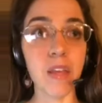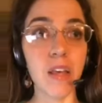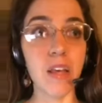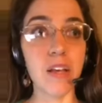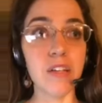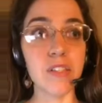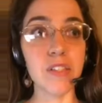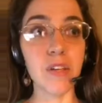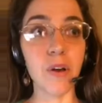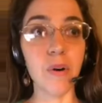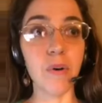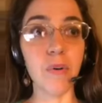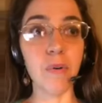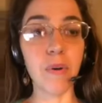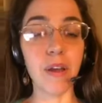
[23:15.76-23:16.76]

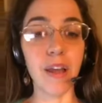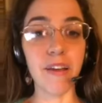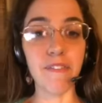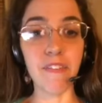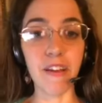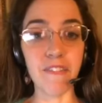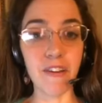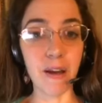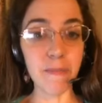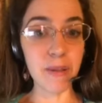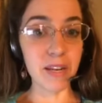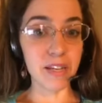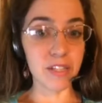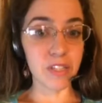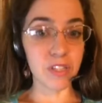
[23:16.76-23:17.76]
So if I'm in
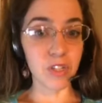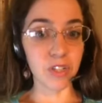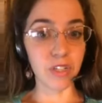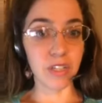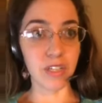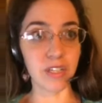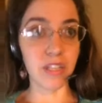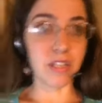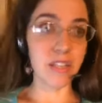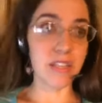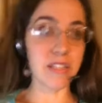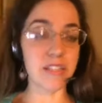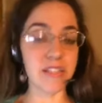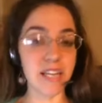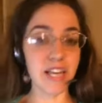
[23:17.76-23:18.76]
a certain
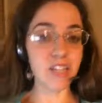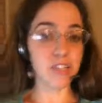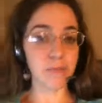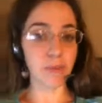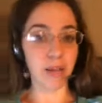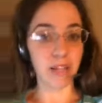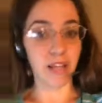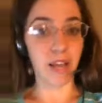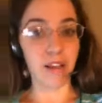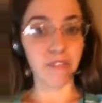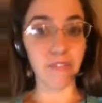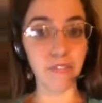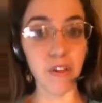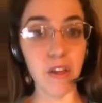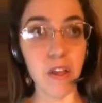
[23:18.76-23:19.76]
stage in my
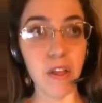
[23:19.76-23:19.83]
life,